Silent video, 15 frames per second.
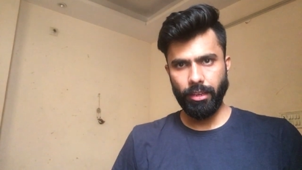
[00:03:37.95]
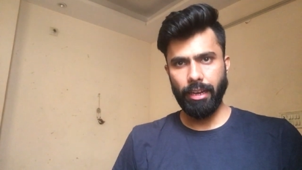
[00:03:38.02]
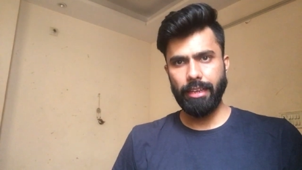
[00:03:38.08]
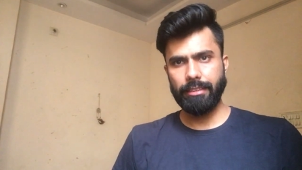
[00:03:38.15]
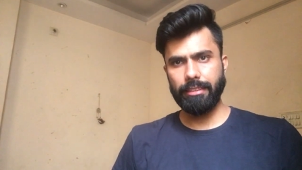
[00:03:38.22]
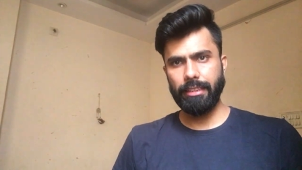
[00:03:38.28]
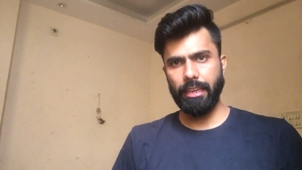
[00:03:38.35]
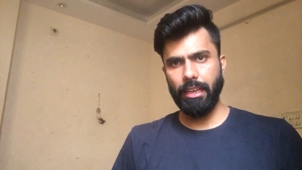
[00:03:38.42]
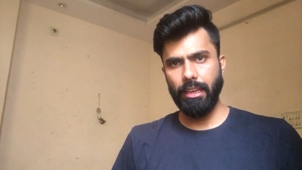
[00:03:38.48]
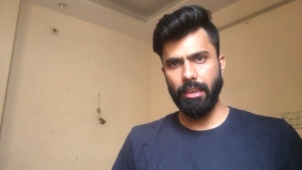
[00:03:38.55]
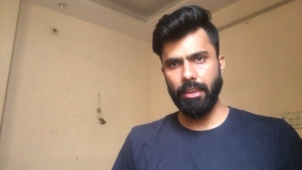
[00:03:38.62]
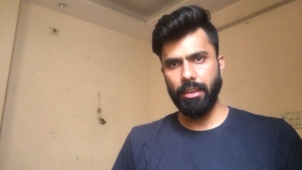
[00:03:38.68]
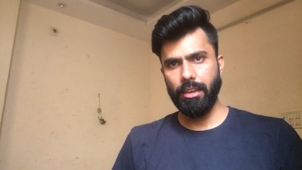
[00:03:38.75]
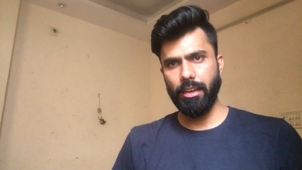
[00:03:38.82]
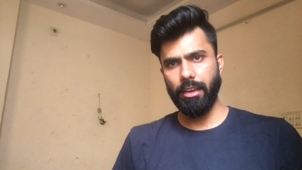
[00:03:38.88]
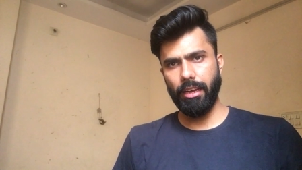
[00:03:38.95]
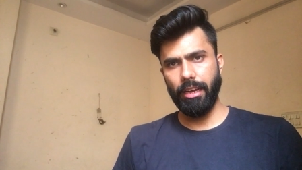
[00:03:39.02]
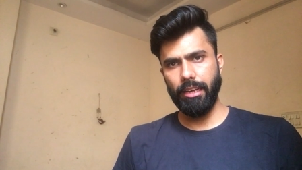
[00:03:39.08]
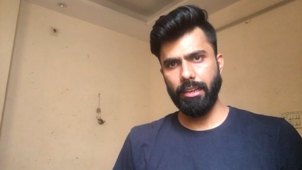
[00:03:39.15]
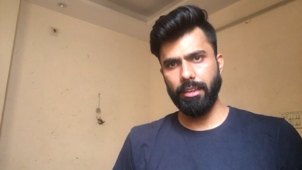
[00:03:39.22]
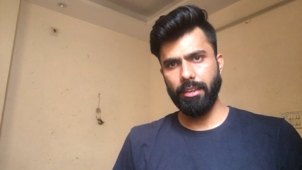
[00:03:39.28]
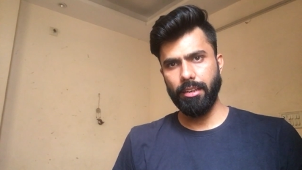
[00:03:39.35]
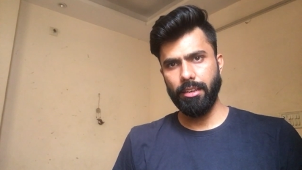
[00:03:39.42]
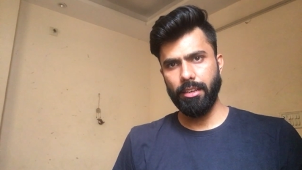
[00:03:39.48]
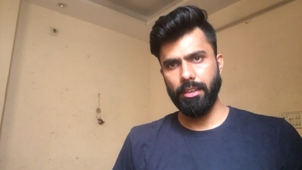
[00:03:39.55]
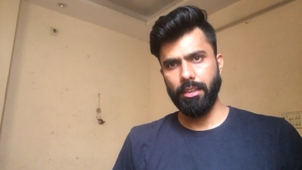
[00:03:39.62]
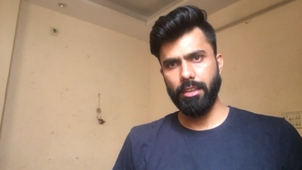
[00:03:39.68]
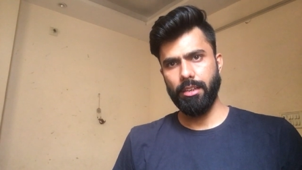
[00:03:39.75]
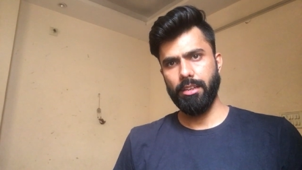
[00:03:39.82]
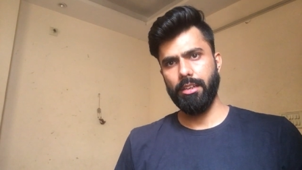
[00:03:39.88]
I study at
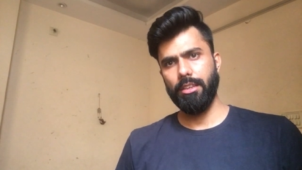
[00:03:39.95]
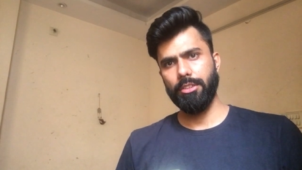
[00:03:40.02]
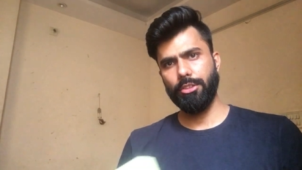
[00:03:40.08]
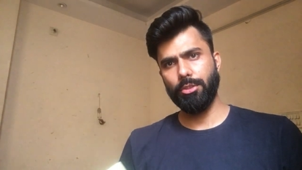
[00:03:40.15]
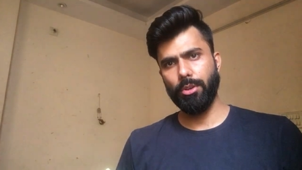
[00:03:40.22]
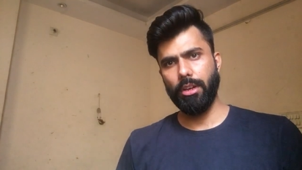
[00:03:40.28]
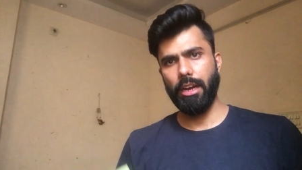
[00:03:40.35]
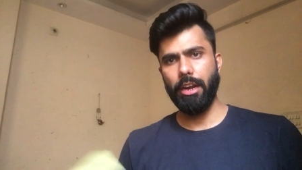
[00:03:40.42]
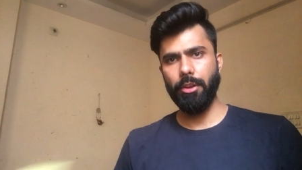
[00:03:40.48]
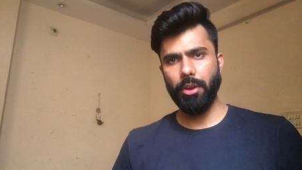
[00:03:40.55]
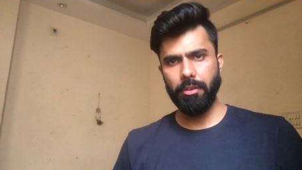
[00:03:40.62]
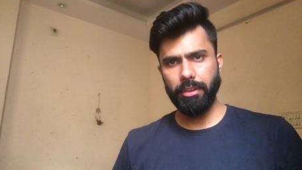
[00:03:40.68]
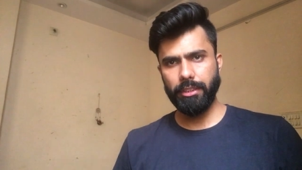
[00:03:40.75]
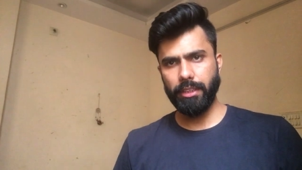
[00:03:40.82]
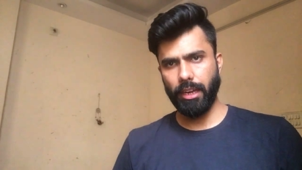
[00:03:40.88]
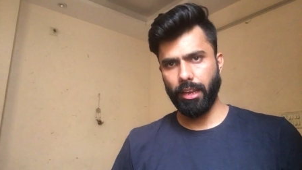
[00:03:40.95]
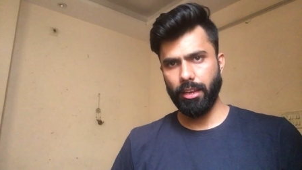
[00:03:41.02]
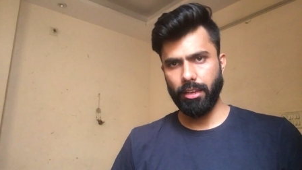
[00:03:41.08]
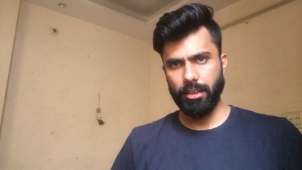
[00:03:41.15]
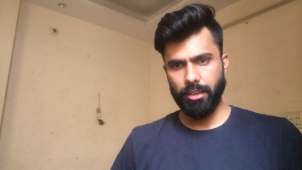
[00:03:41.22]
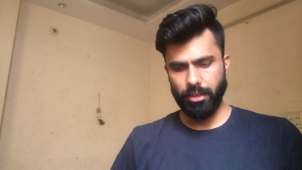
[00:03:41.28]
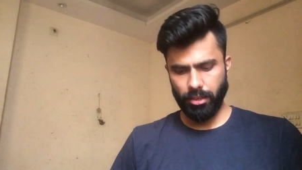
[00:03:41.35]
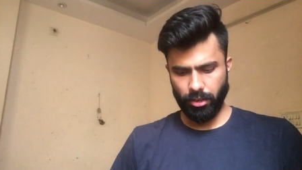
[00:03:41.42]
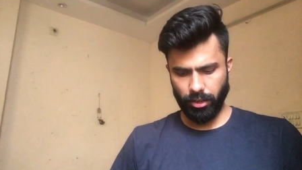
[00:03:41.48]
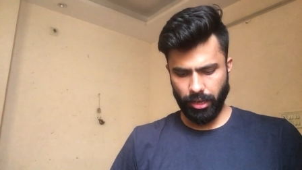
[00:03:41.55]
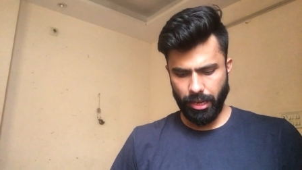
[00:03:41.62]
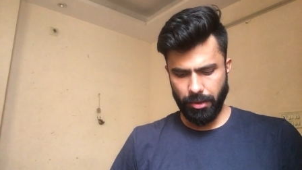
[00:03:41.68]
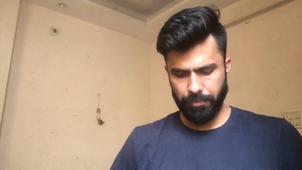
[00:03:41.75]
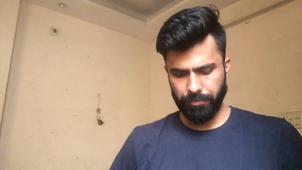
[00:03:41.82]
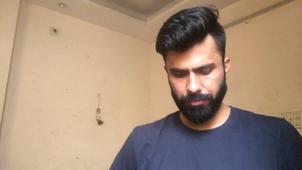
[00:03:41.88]
Stuttgart University.
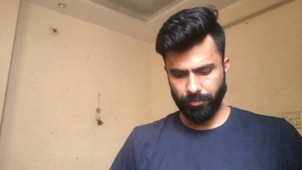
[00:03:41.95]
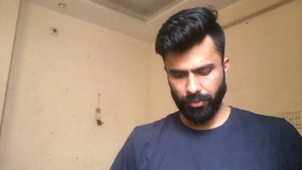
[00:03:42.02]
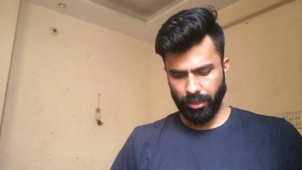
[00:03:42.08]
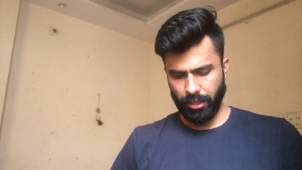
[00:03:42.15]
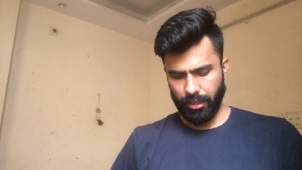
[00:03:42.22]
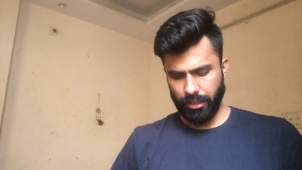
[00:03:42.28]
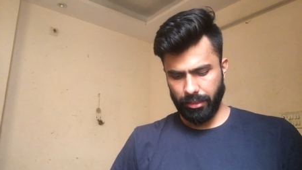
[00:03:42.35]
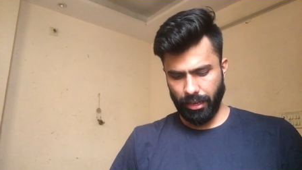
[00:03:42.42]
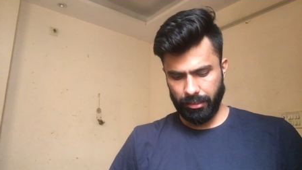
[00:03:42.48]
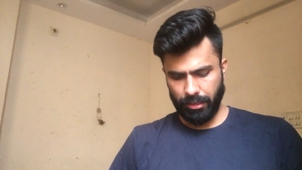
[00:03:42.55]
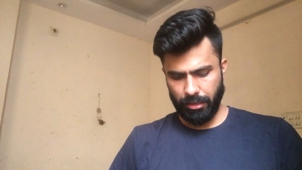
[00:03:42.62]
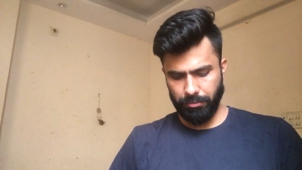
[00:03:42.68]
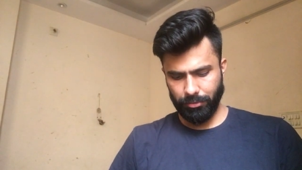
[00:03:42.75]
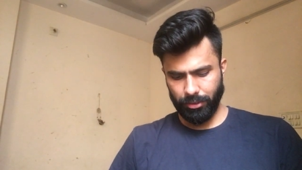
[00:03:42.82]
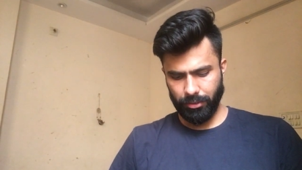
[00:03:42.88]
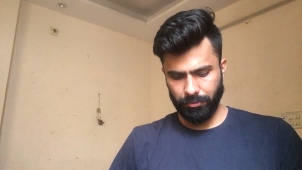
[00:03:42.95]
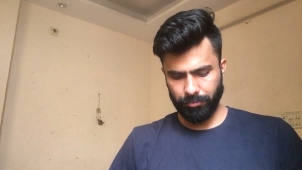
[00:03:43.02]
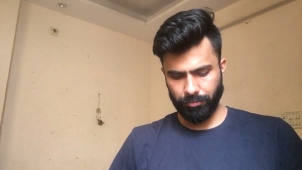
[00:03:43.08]
Okay, then comes